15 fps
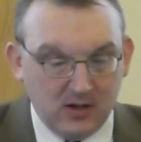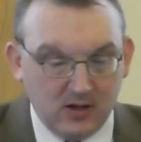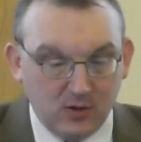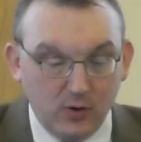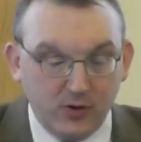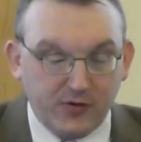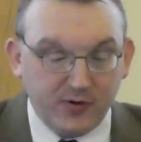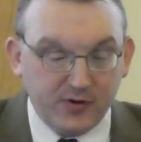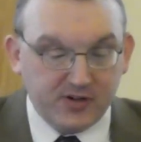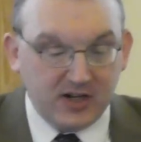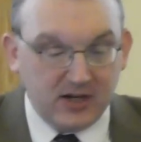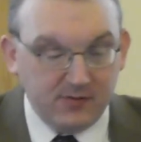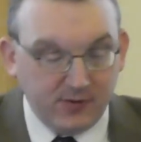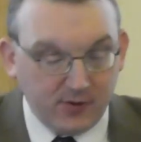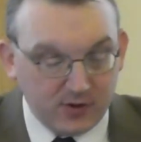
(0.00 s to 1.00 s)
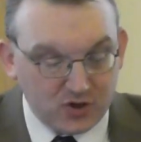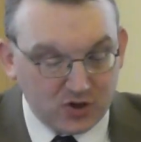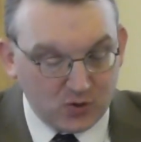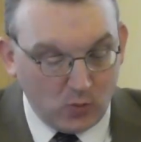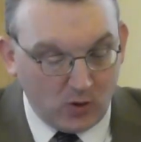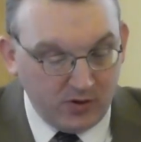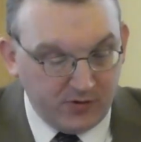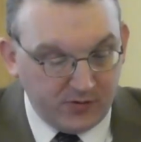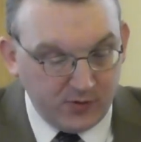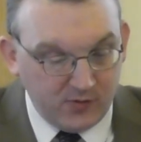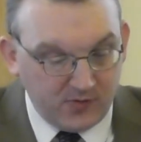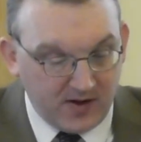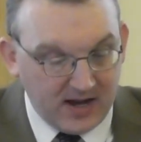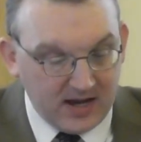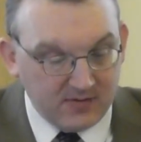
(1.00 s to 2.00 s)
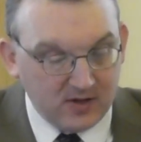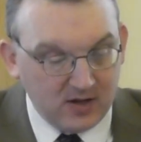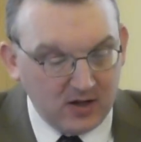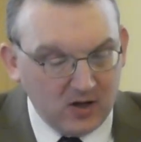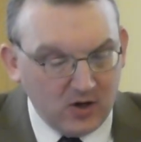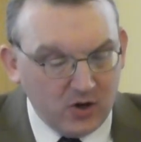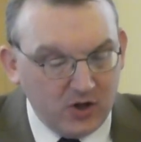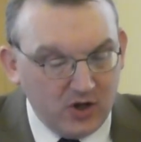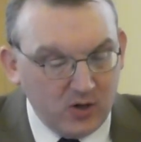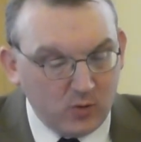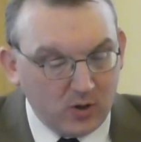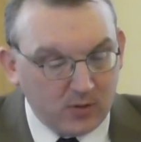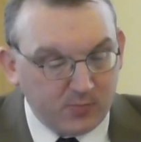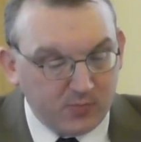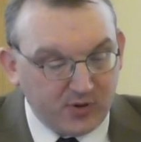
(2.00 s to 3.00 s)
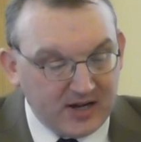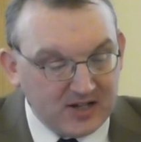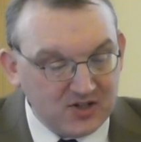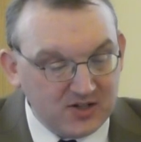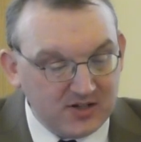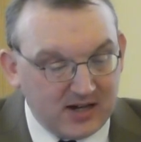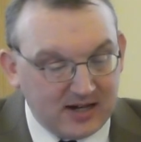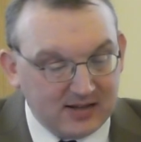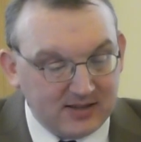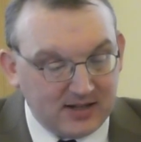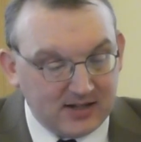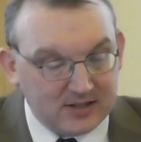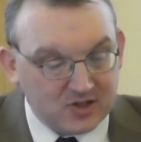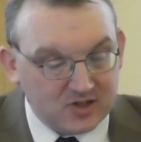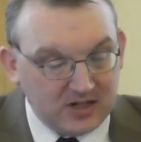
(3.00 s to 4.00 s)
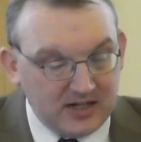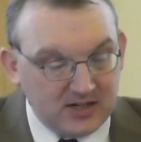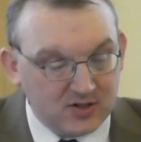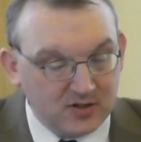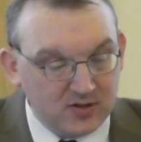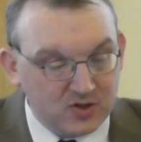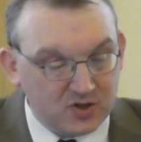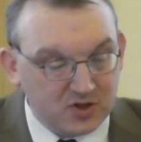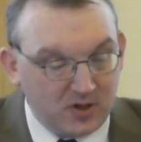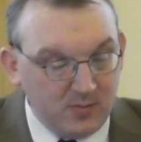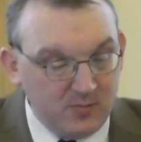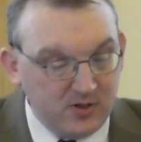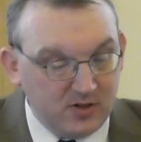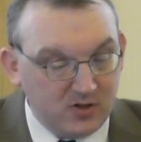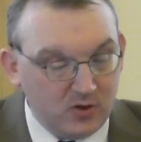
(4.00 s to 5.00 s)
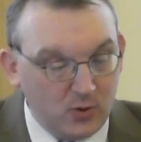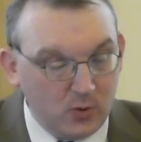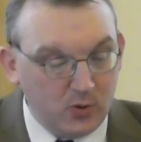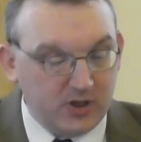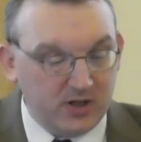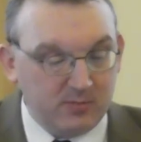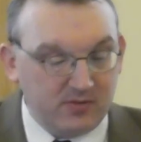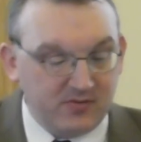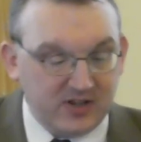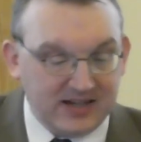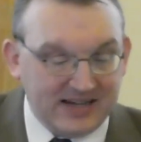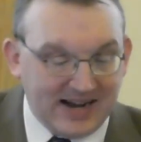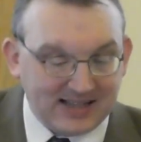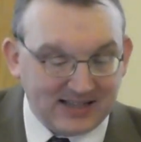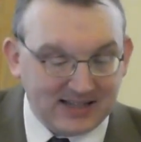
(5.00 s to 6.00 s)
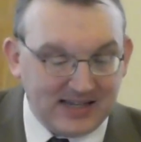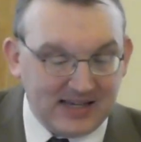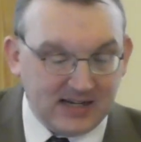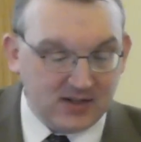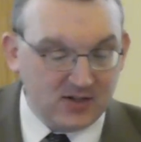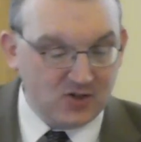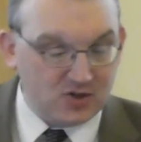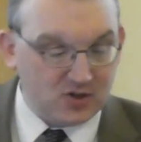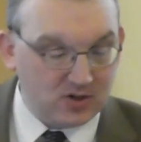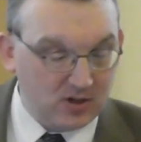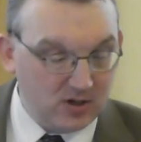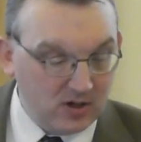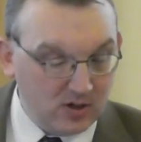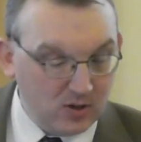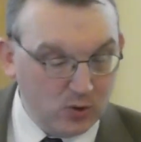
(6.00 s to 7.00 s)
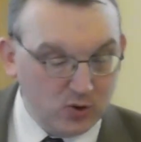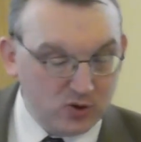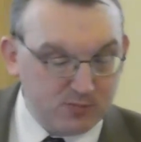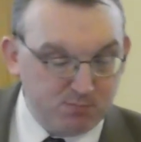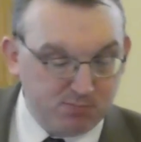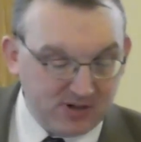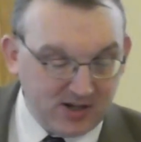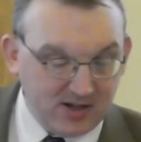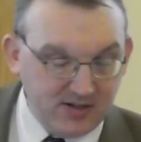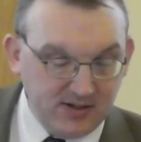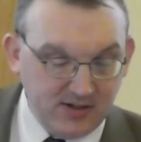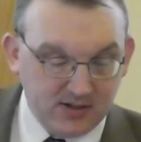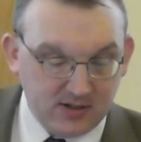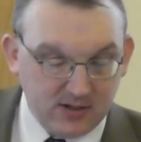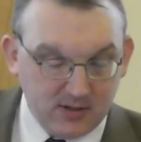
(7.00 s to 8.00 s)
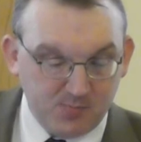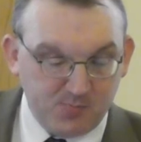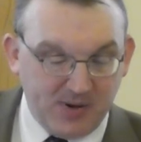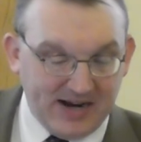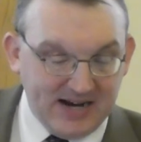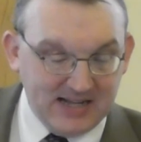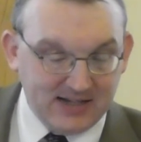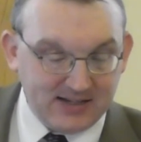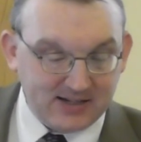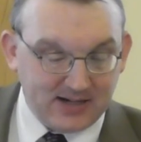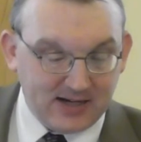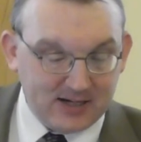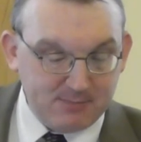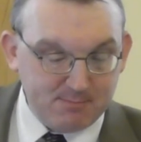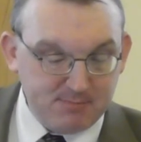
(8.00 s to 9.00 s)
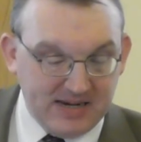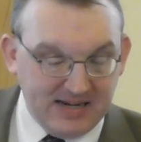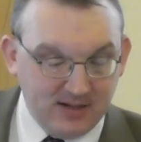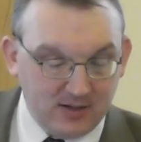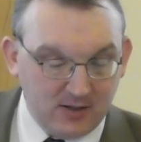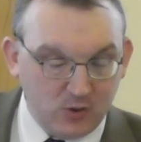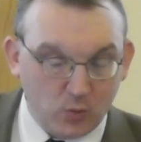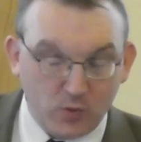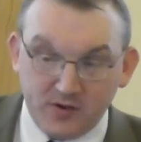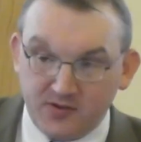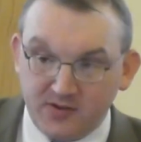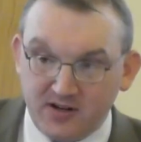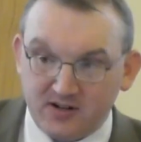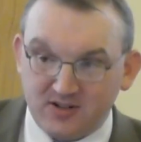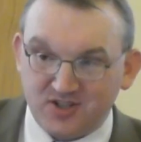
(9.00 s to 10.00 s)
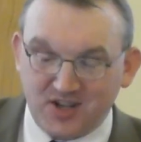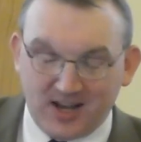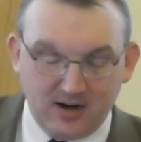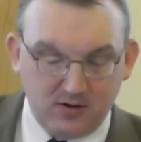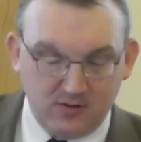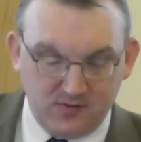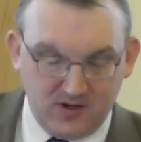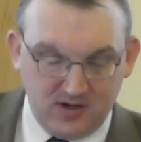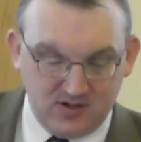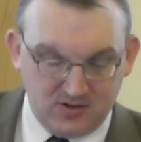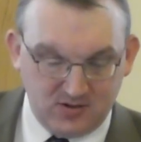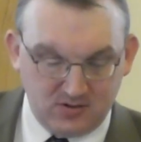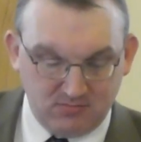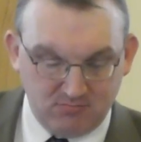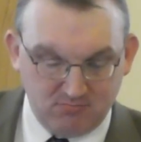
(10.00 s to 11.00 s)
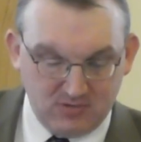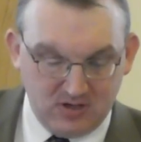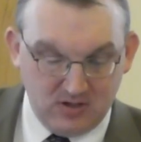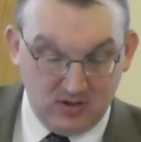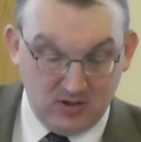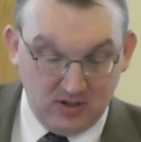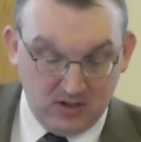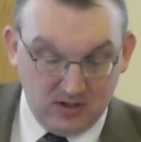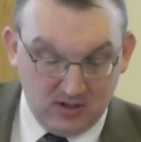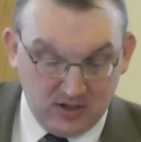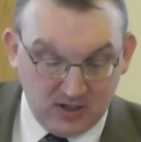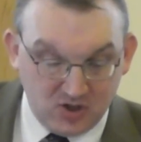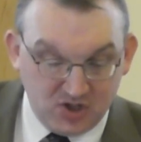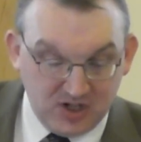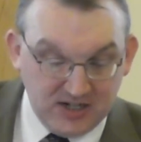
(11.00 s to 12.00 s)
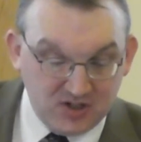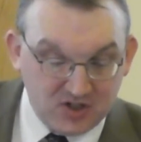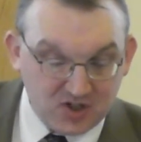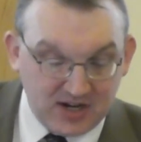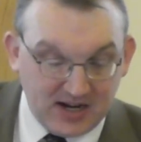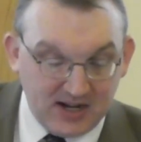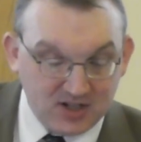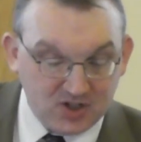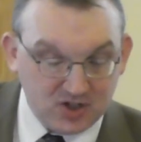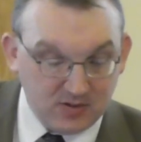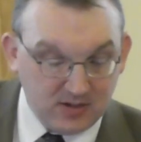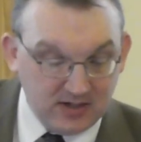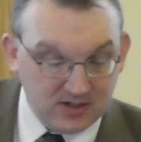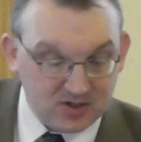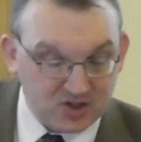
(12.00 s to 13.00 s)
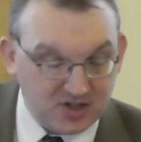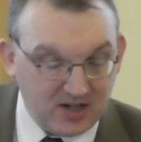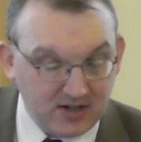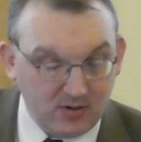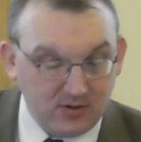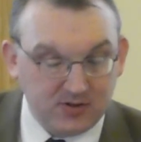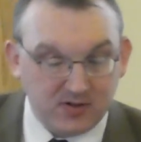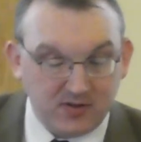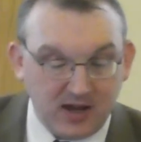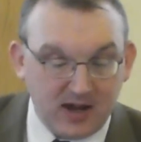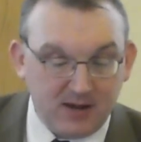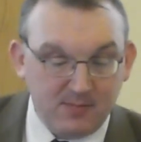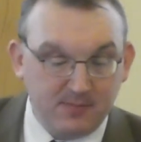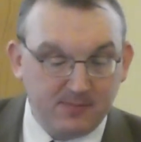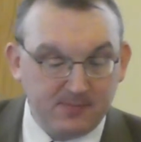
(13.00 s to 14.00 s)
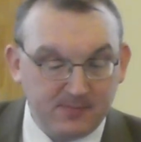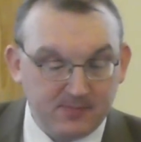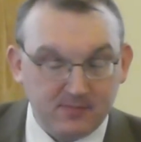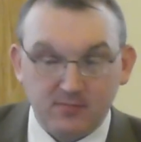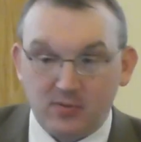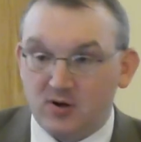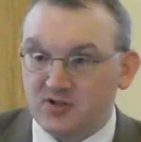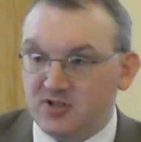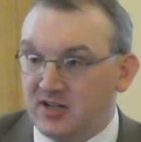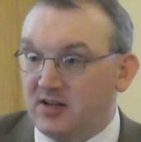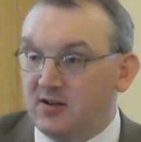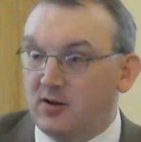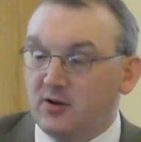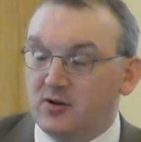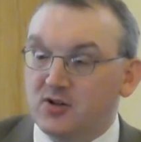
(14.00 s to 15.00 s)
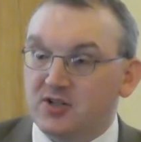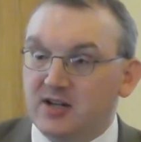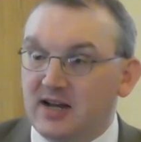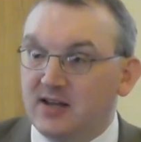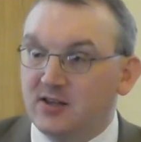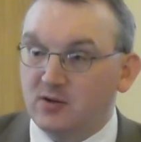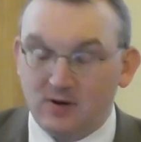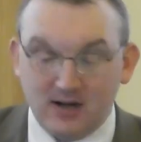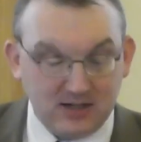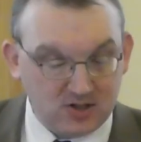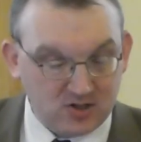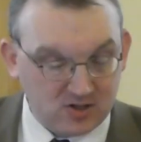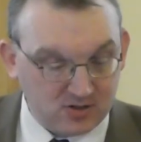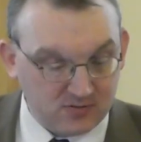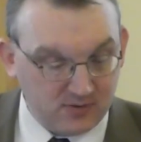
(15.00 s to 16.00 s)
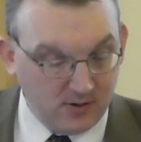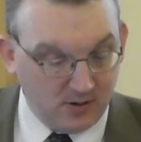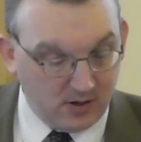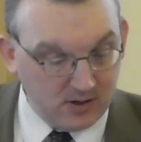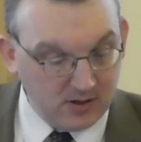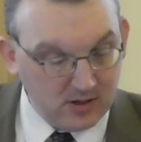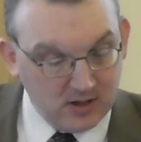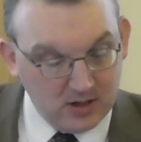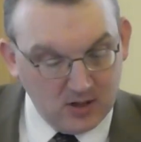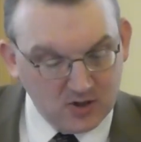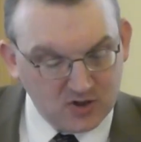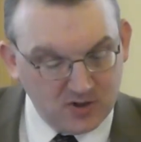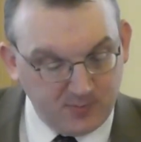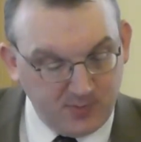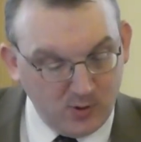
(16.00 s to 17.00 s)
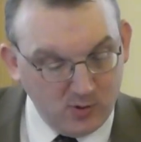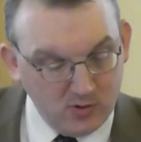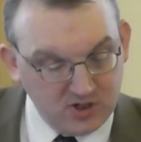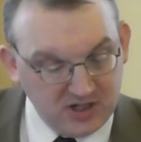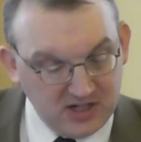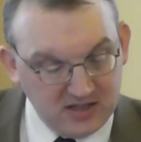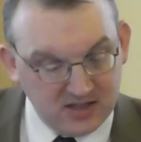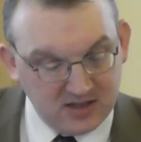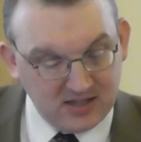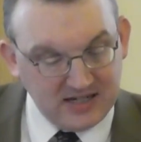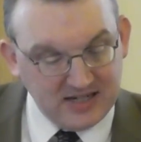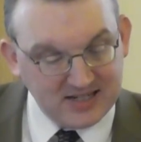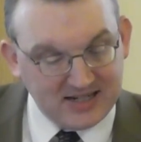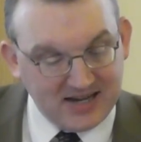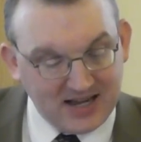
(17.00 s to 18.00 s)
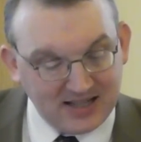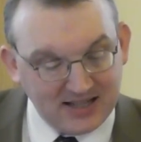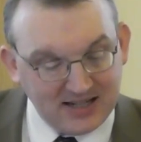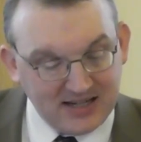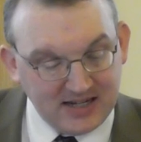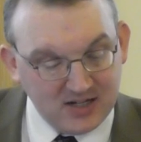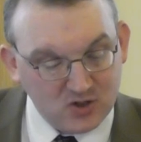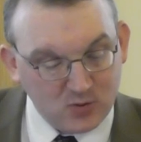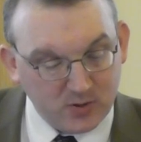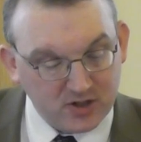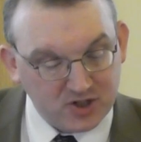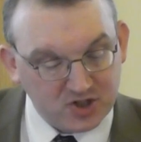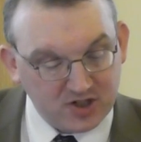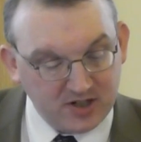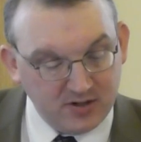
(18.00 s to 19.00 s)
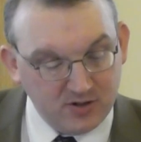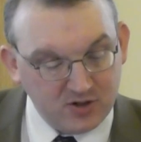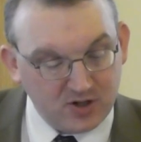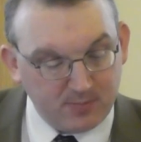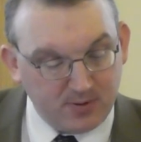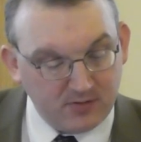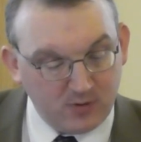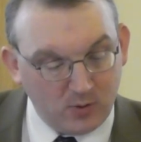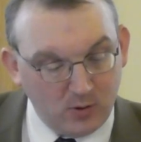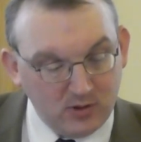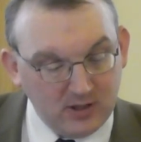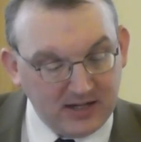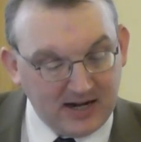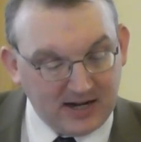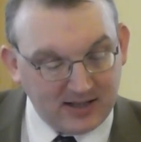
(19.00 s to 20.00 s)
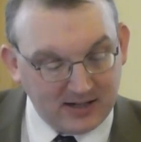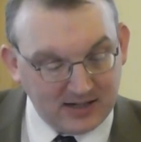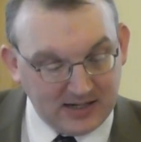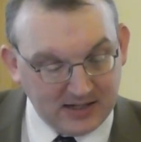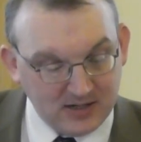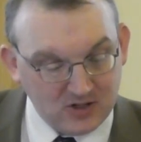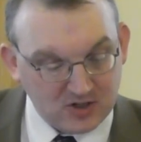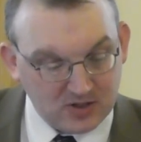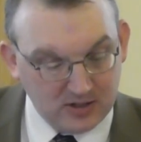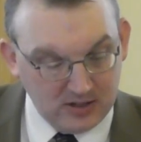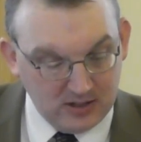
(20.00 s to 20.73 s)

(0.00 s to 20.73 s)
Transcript: Luke 13, verses 1 through 5. There were present at that season some that told him of the Galileans whose blood Pilate had mingled with their sacrifices. And Jesus answering said unto them, because they didn't understand the righteousness of God, Suppose ye that these Galileans were sinners above all the Galileans,